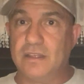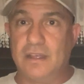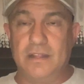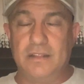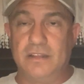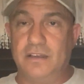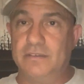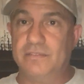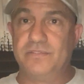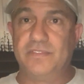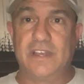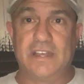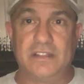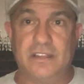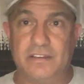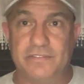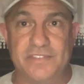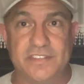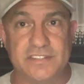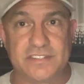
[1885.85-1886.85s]
I
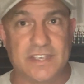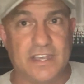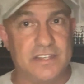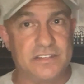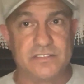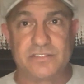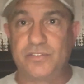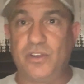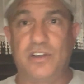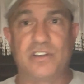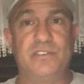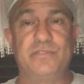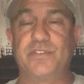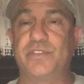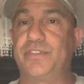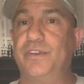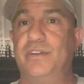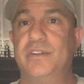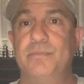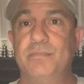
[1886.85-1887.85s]
love this guy. Just talking for
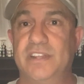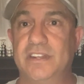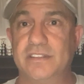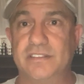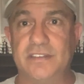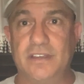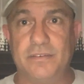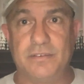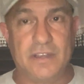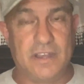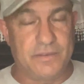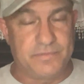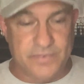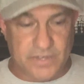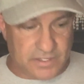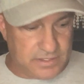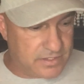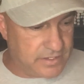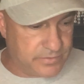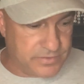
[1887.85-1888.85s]
30 minutes, I
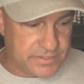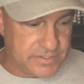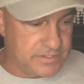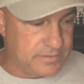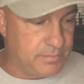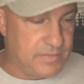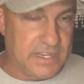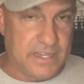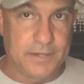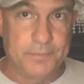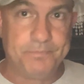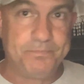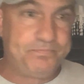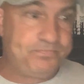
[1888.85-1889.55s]
fell in love with this man.